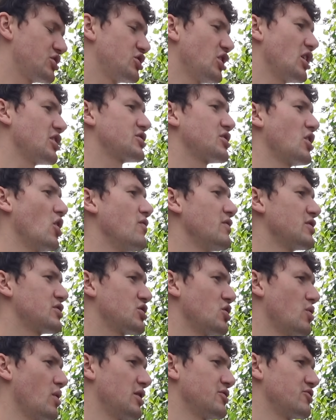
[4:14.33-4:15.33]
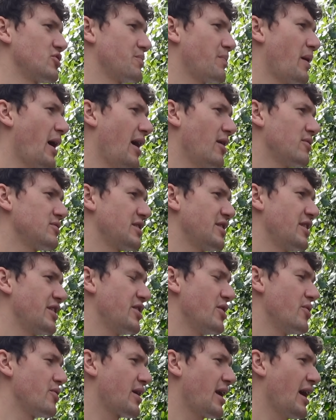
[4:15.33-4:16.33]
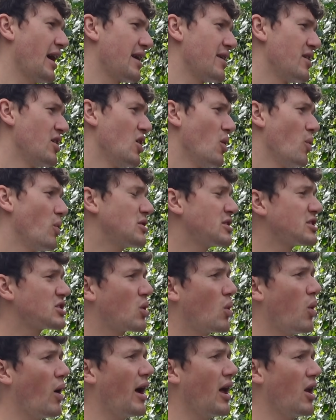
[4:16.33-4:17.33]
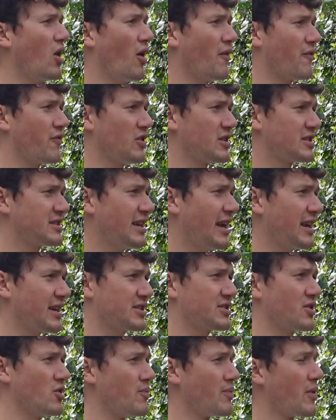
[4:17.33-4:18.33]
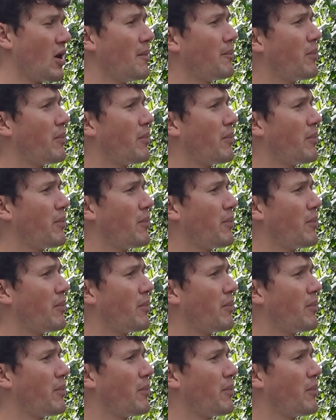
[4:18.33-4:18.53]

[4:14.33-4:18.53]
just over £200 in the UK, which is quite a lot for a tech suit,